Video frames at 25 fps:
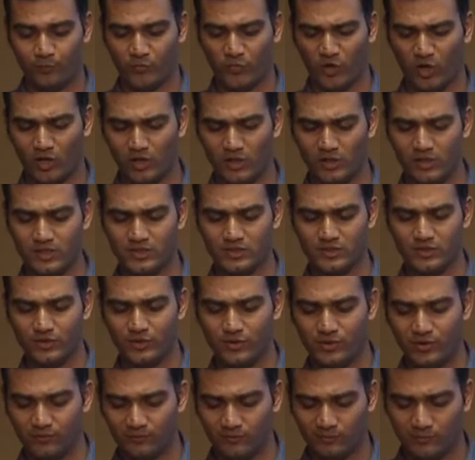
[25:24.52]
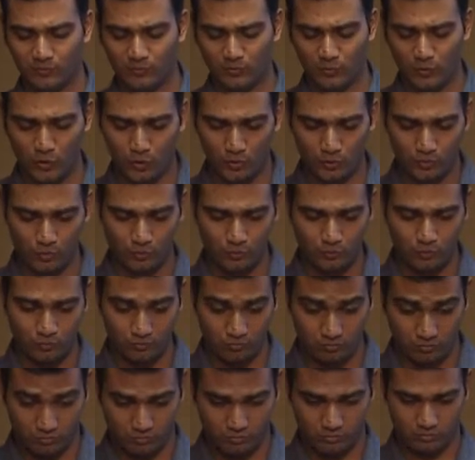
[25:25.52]
All these new
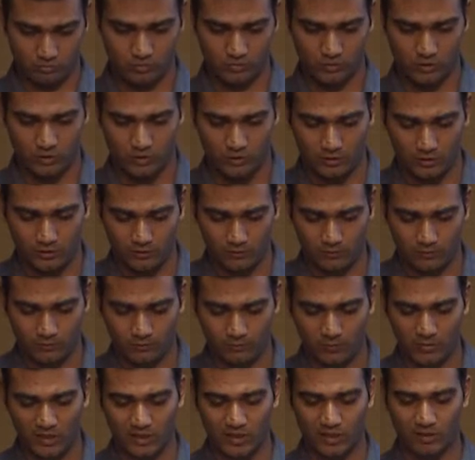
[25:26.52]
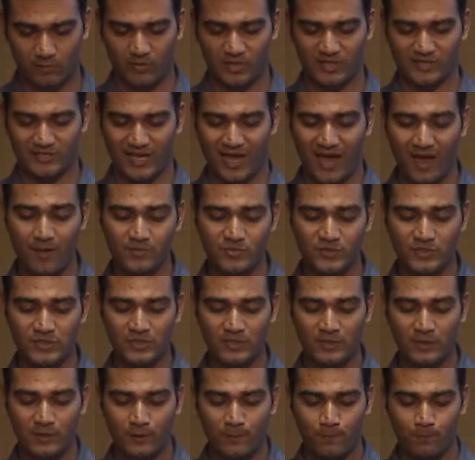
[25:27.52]
marketplace apps
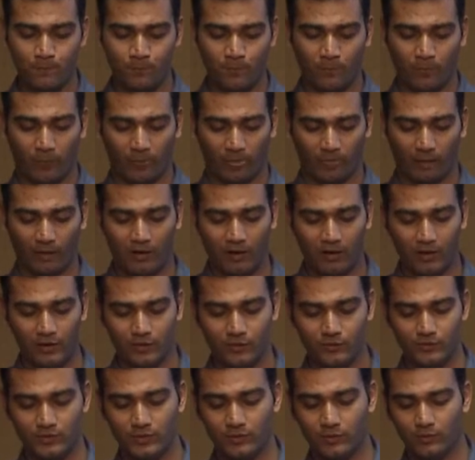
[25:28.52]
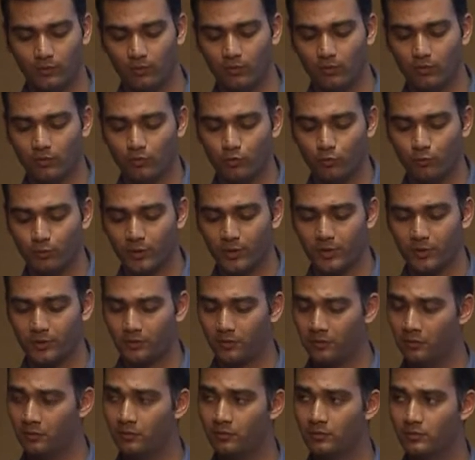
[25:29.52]
are using OAuth
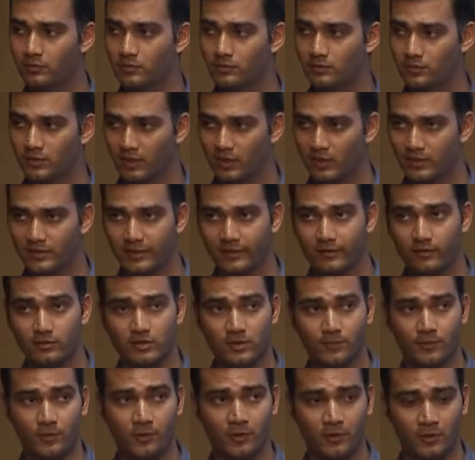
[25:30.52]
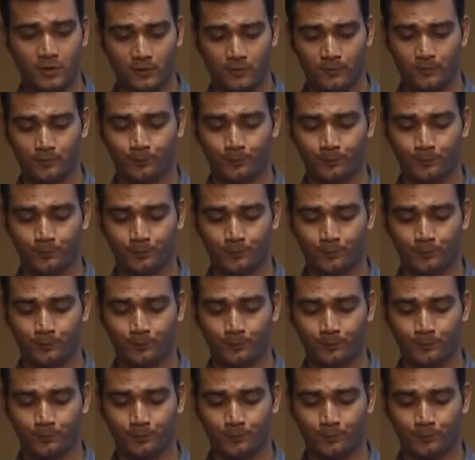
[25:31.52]
2.0 single sign-on support.